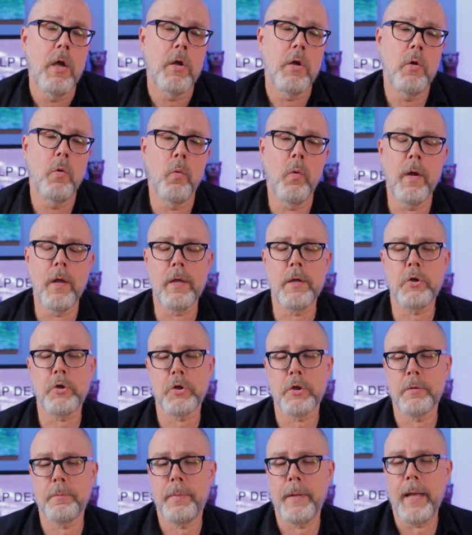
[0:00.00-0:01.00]
you really
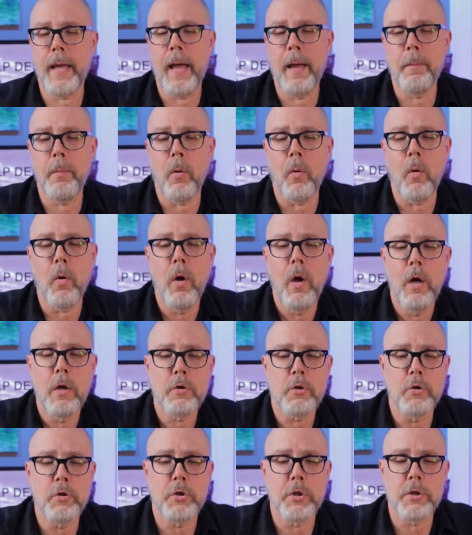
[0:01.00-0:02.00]
should be able
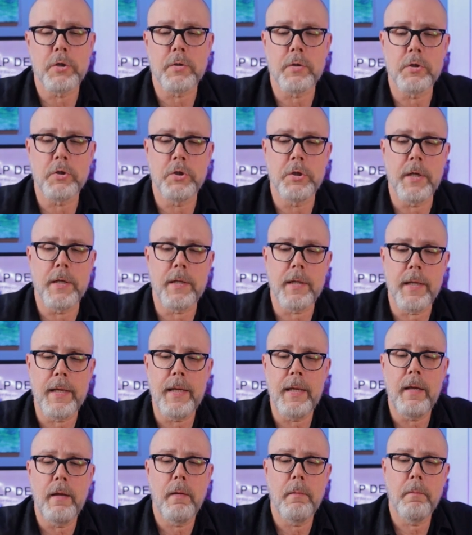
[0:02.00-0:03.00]
to just
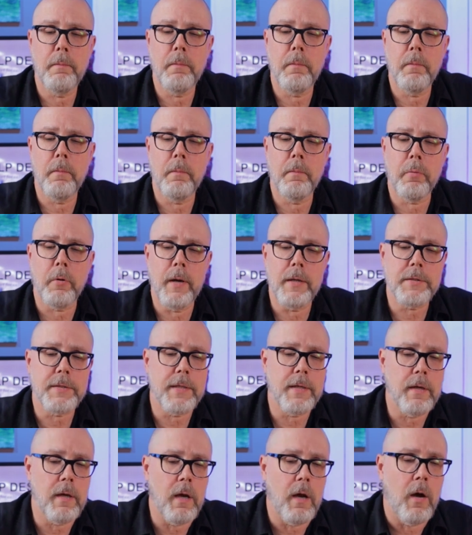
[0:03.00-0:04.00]
gently
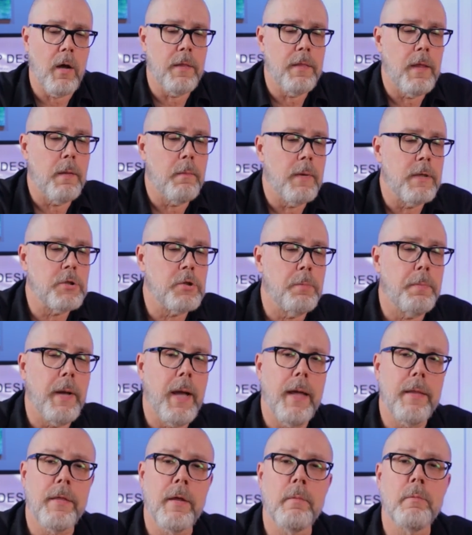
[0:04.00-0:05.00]
pressing on them as you
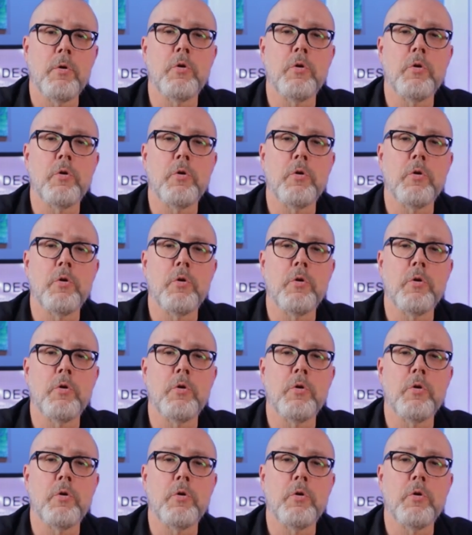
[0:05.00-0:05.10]
pet them.